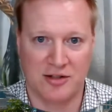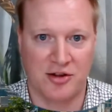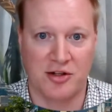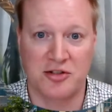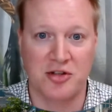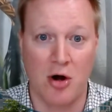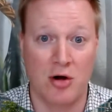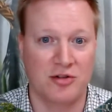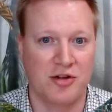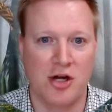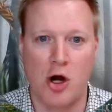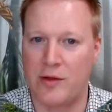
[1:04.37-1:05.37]
the songs
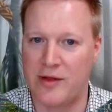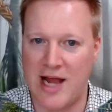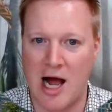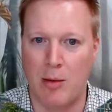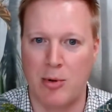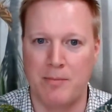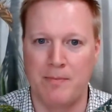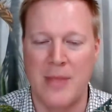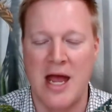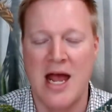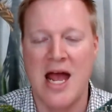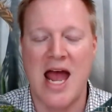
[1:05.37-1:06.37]
that go on the album,
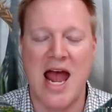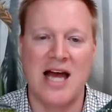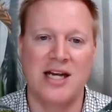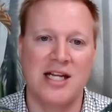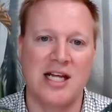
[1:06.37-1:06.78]
and